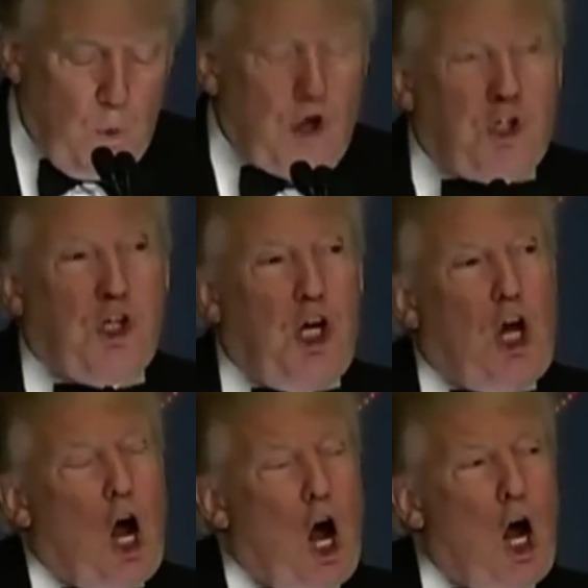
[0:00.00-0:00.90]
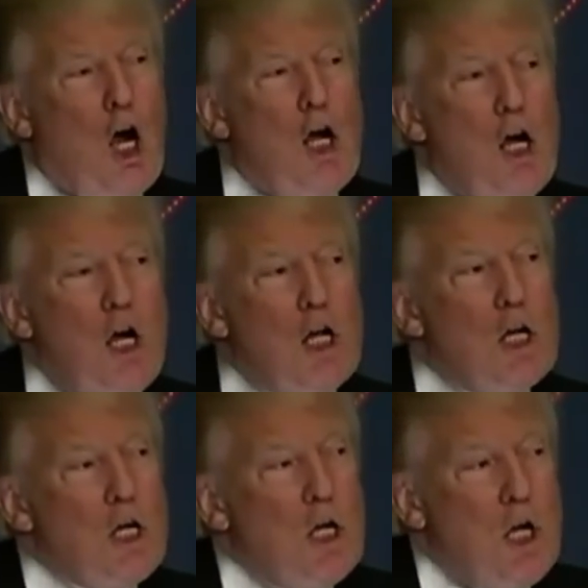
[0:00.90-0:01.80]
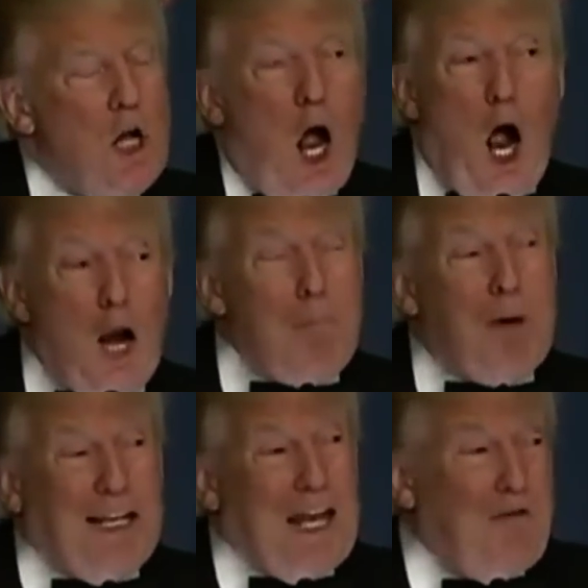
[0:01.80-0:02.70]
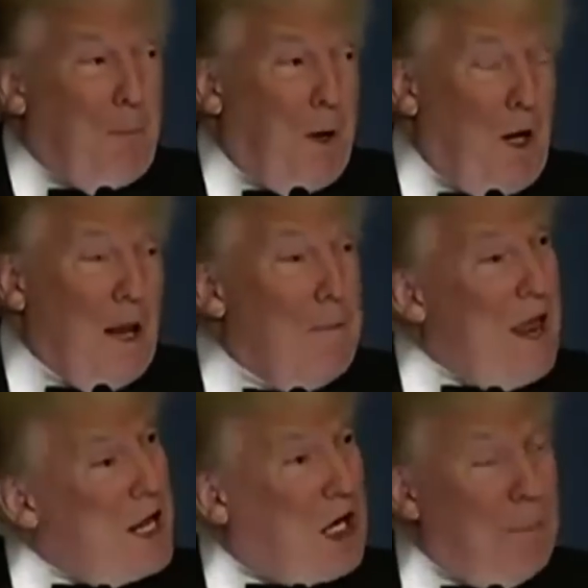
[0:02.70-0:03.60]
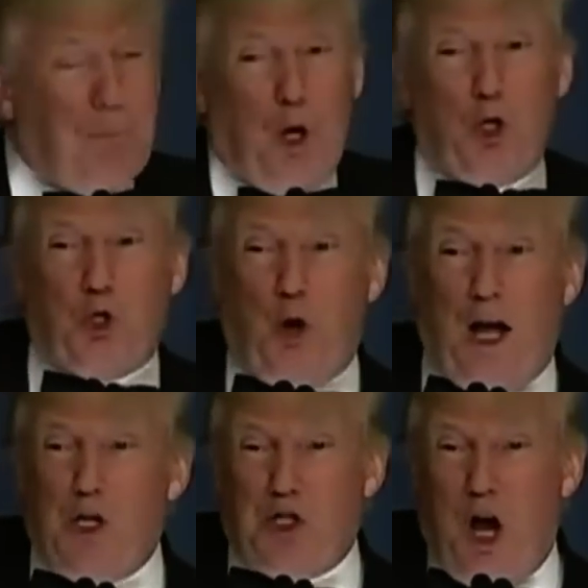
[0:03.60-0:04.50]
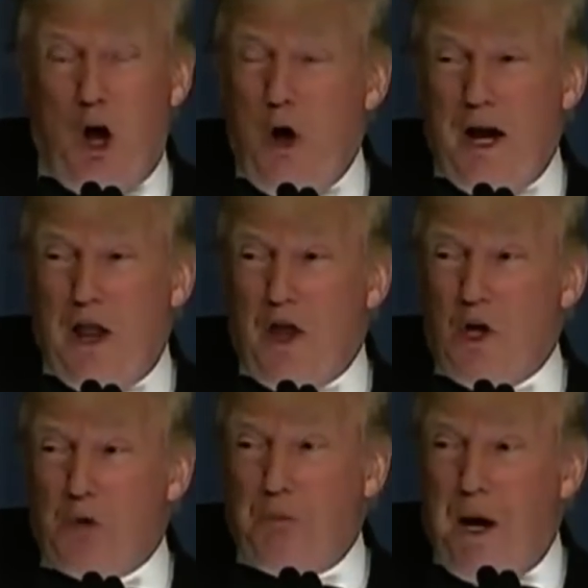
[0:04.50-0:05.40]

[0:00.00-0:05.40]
We see our unbelievable, and they keep those trains going and those